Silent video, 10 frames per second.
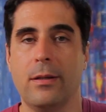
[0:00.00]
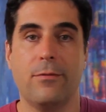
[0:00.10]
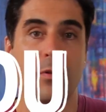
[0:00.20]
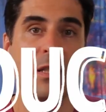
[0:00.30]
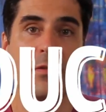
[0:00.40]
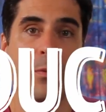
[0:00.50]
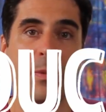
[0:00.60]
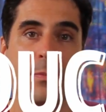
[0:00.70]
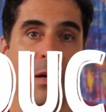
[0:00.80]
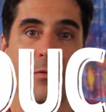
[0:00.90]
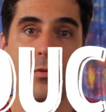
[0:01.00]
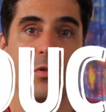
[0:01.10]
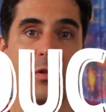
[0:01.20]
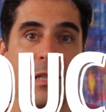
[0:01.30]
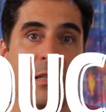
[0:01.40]
Footage from
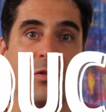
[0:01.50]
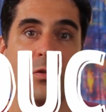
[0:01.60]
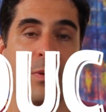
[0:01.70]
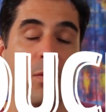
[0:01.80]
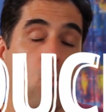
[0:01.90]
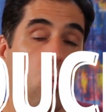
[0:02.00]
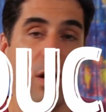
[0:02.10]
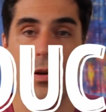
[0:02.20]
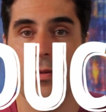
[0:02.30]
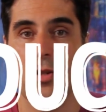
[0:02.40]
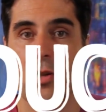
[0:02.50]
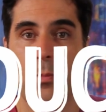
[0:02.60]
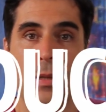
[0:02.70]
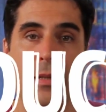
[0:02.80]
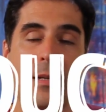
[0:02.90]
smartphones tends to be way over
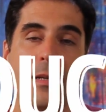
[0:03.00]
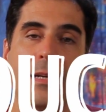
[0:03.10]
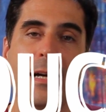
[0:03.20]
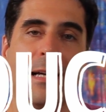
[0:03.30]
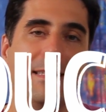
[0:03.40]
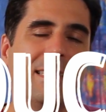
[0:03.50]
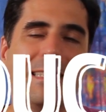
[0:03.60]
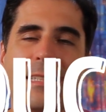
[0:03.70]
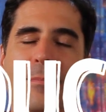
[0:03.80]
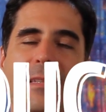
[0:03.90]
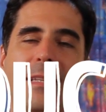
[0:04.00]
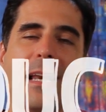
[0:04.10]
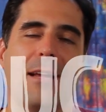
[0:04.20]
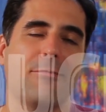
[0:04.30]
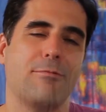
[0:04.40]
sharpened, and this is something
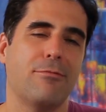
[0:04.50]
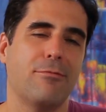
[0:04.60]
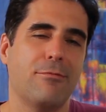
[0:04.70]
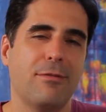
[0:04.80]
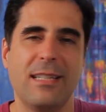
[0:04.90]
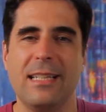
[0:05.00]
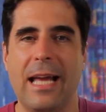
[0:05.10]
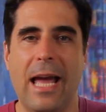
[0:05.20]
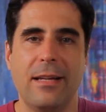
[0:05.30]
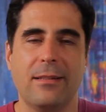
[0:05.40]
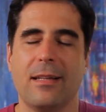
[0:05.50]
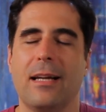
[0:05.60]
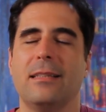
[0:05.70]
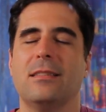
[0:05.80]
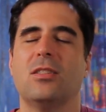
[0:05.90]
that I really hate,
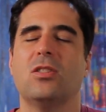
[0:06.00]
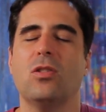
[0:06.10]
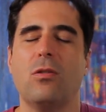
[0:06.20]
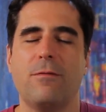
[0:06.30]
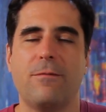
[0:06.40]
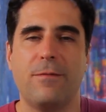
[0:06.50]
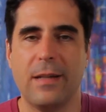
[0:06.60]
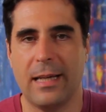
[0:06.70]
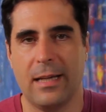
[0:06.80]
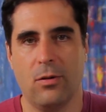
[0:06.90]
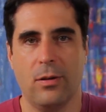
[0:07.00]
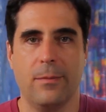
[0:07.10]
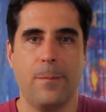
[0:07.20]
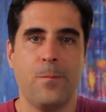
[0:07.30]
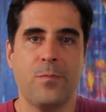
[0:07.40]
and it's so freaking annoying.
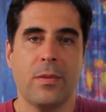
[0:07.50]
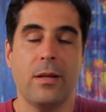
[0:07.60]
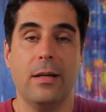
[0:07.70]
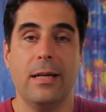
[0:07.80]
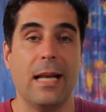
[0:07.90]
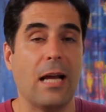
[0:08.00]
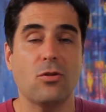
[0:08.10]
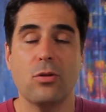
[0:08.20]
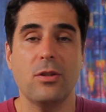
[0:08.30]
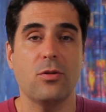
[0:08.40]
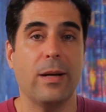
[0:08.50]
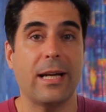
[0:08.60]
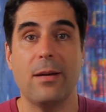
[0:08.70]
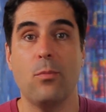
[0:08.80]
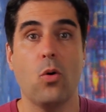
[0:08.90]
In Android, you
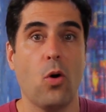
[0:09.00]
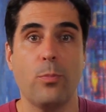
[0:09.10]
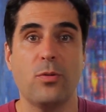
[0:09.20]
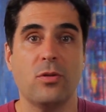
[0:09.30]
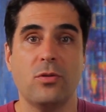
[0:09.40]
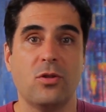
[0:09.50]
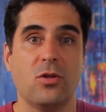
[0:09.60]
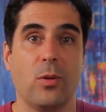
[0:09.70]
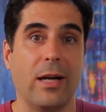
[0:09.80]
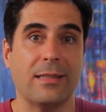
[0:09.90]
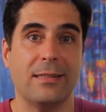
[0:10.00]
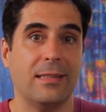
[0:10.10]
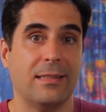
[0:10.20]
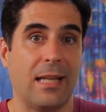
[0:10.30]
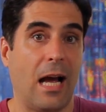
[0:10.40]
might get more options to
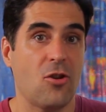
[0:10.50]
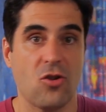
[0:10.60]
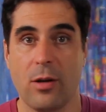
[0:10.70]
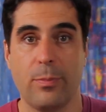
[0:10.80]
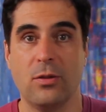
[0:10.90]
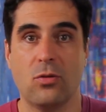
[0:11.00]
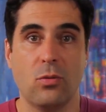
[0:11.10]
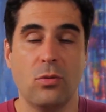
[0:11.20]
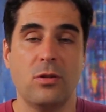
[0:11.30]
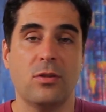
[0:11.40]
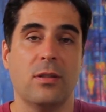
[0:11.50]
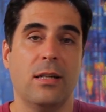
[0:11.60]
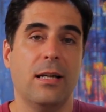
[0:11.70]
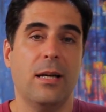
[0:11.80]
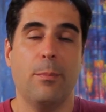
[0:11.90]
access unsharpened tools,
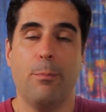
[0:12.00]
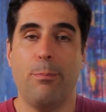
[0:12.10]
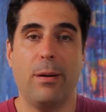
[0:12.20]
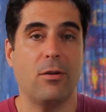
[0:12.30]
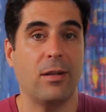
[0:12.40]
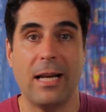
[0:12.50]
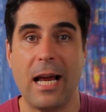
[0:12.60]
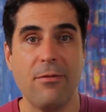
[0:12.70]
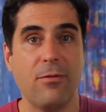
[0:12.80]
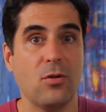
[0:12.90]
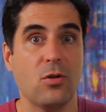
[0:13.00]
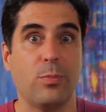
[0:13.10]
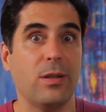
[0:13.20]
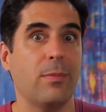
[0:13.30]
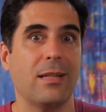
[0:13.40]
but on an iPhone, you're
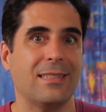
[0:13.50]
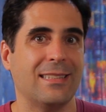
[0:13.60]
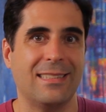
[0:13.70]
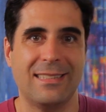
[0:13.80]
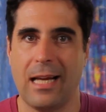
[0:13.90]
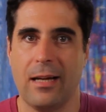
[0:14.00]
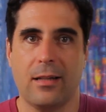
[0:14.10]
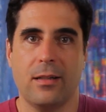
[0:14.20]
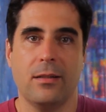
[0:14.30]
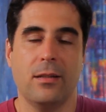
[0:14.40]
pretty much stuck.